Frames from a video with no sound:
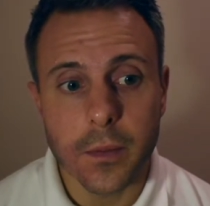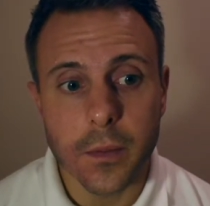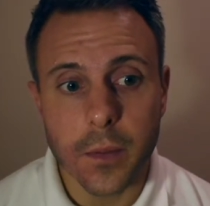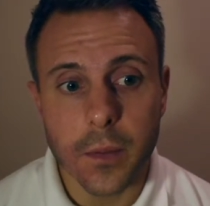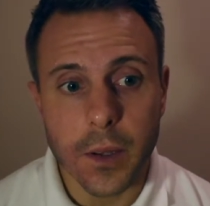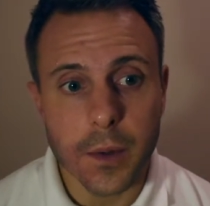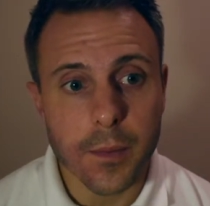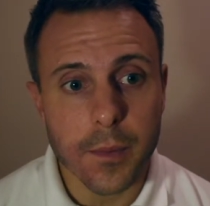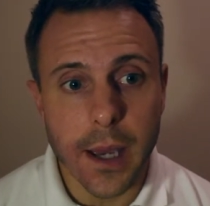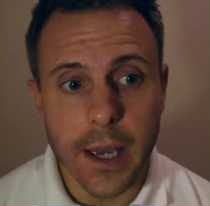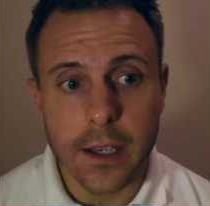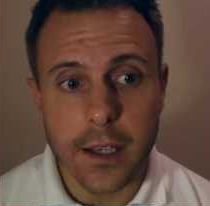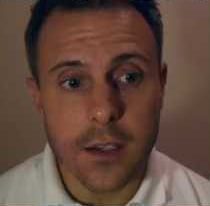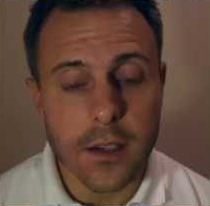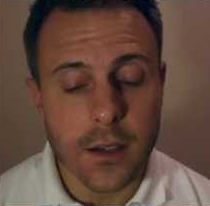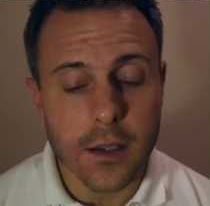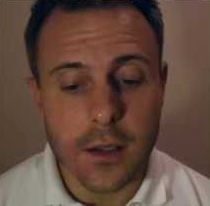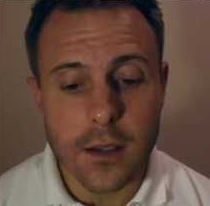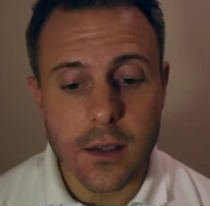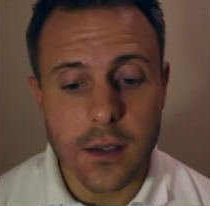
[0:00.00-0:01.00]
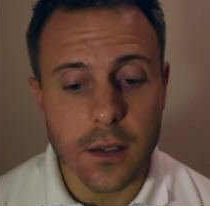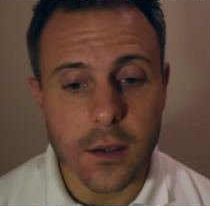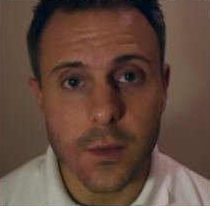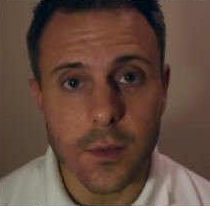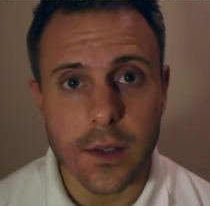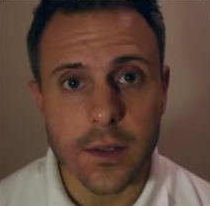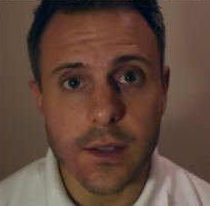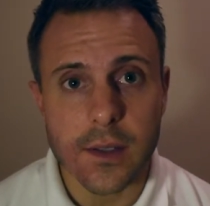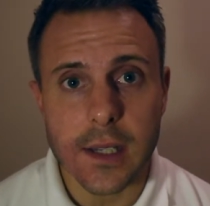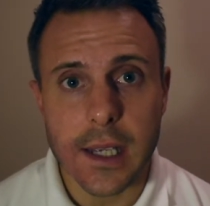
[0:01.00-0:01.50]
with patients that
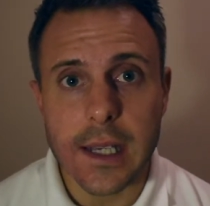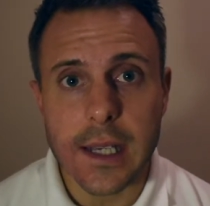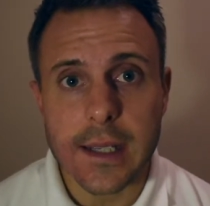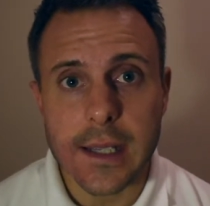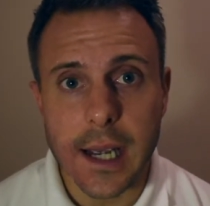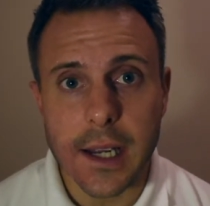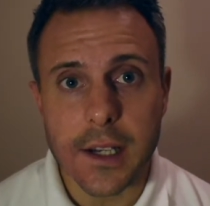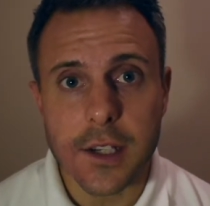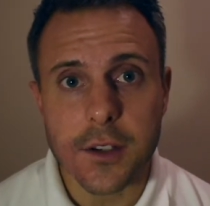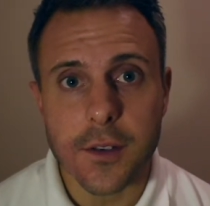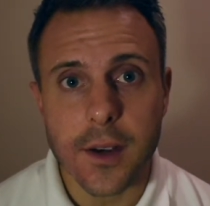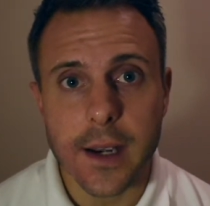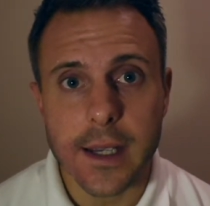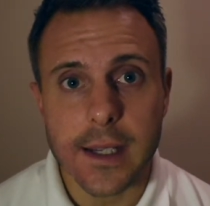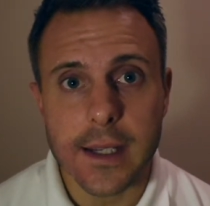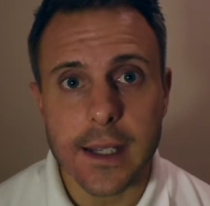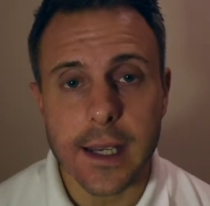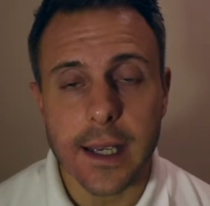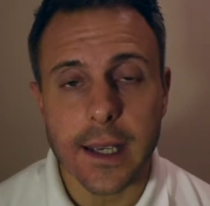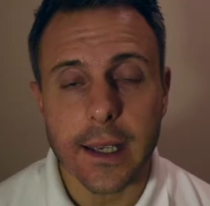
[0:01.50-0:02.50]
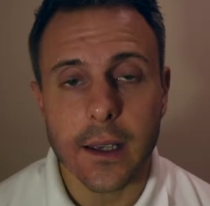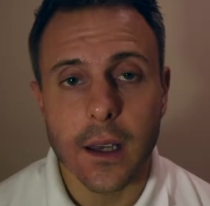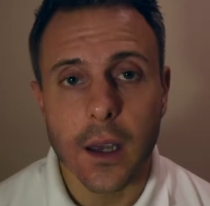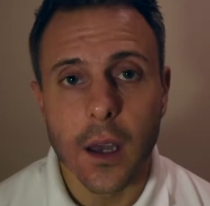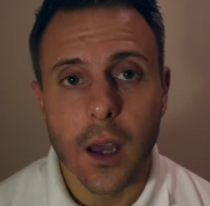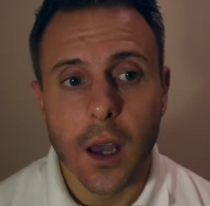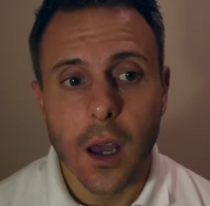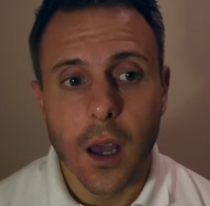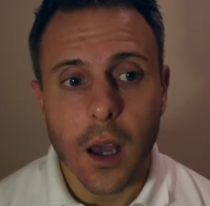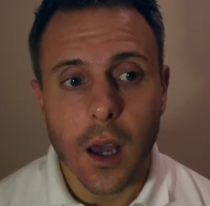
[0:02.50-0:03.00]
were desaturating,
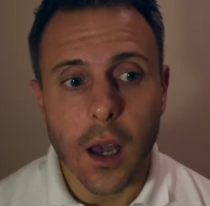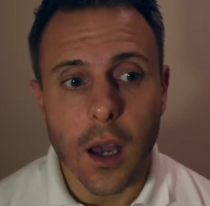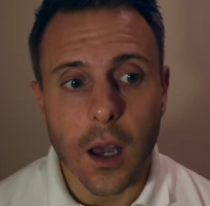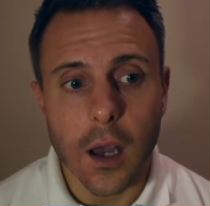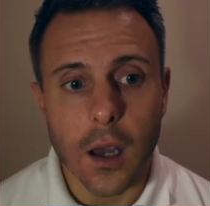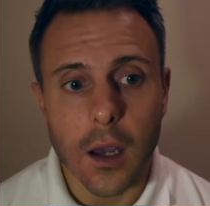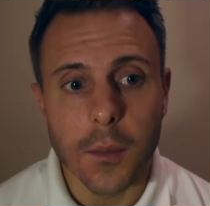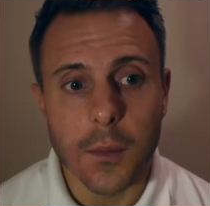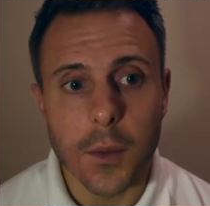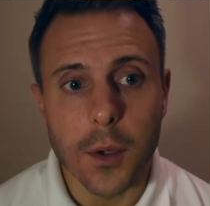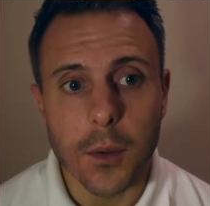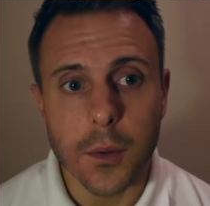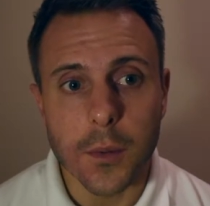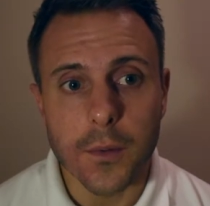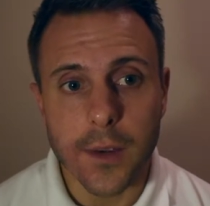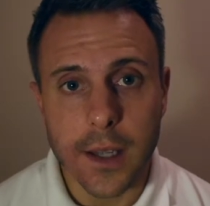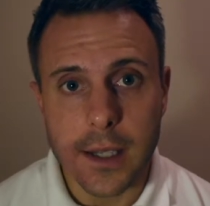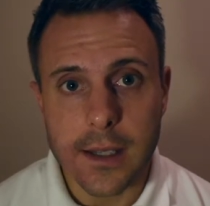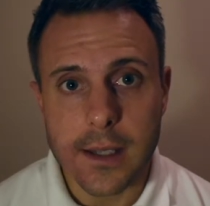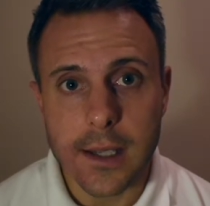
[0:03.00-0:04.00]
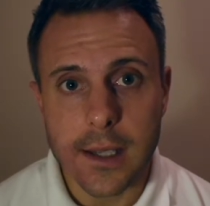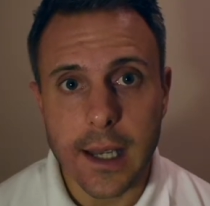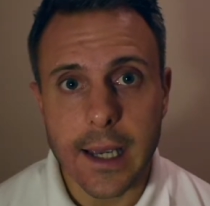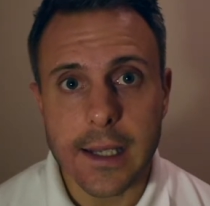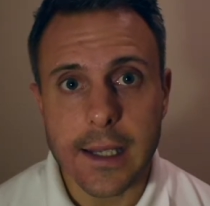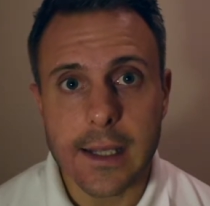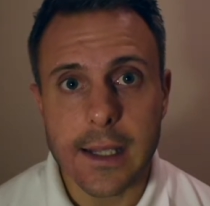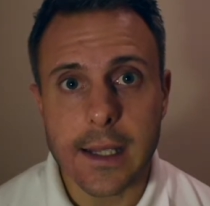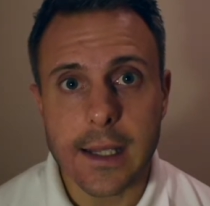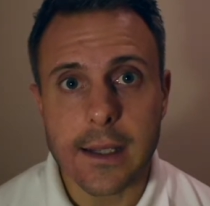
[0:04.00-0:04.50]
who
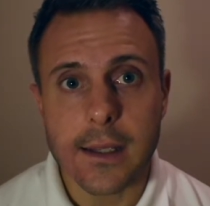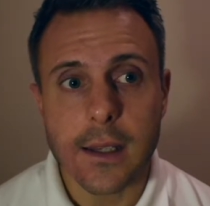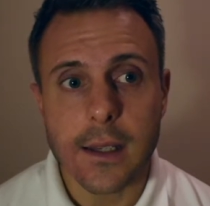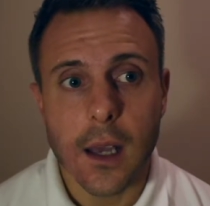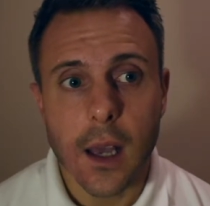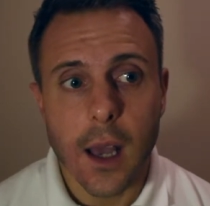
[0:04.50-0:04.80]
ventilated,